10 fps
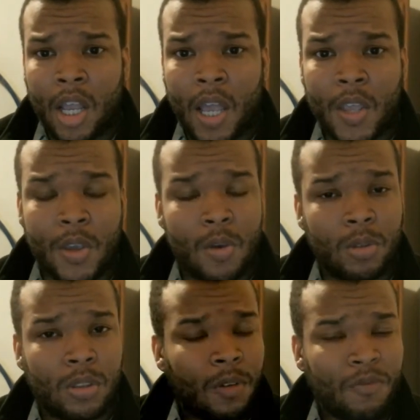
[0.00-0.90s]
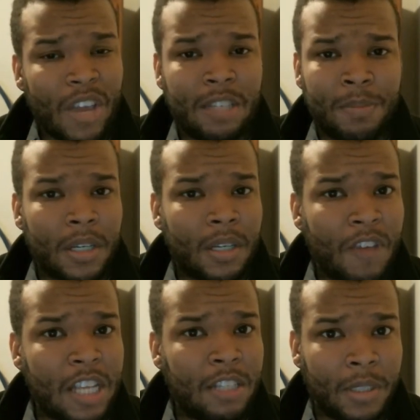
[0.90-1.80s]
Use Facebook.
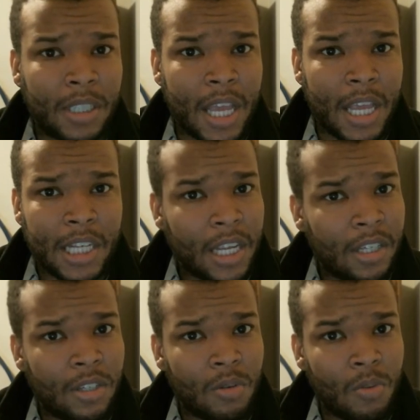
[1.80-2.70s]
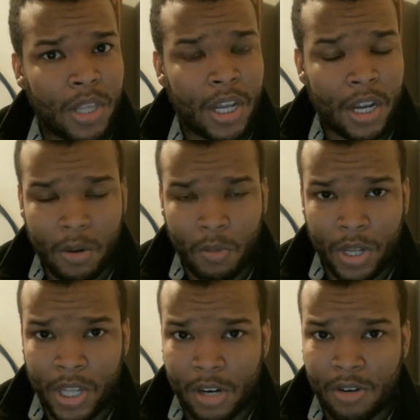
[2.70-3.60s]
Facebook, they tell you when
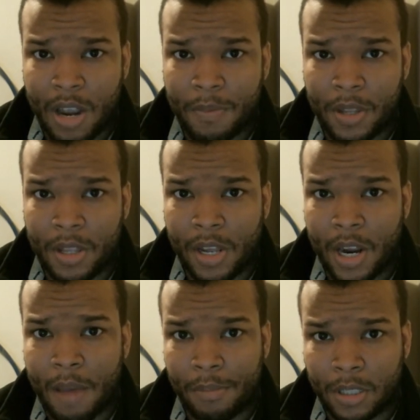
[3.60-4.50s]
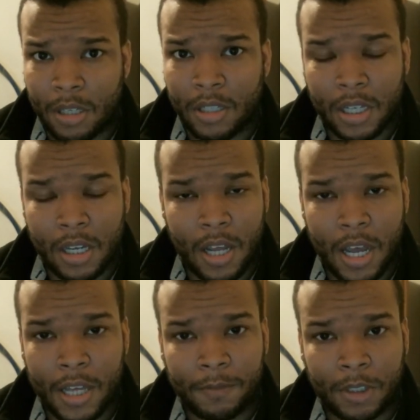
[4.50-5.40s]
they're dropping their episode. Look
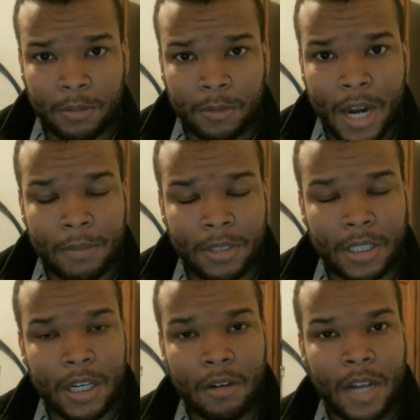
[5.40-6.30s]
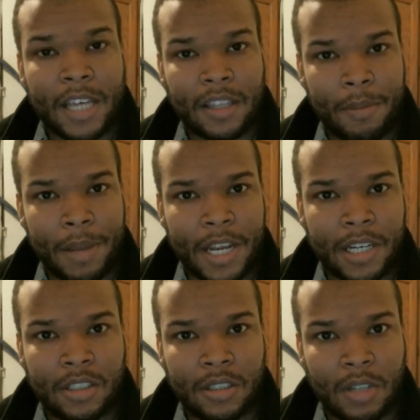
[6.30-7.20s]
up, subscribe to, you know, like the
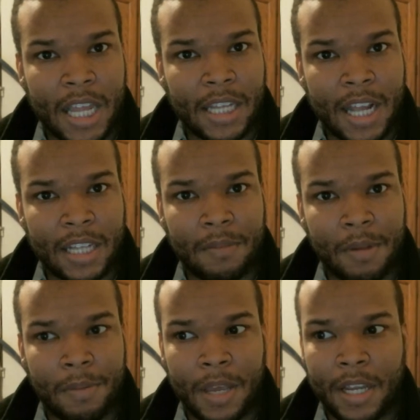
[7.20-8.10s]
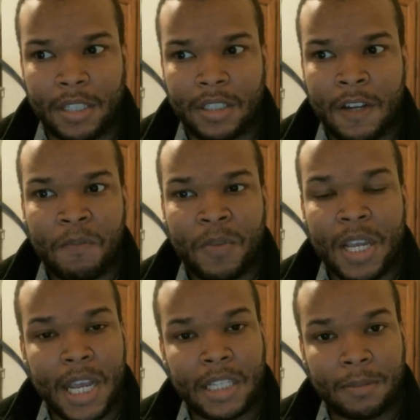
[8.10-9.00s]
page, like the iZombie page, and
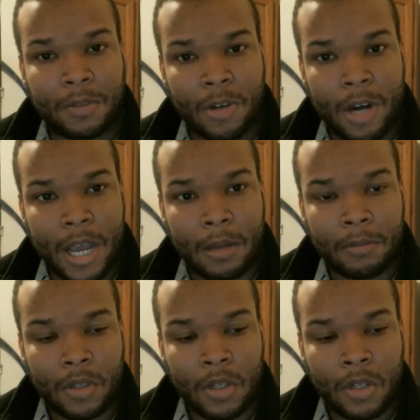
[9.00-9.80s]
they subscribe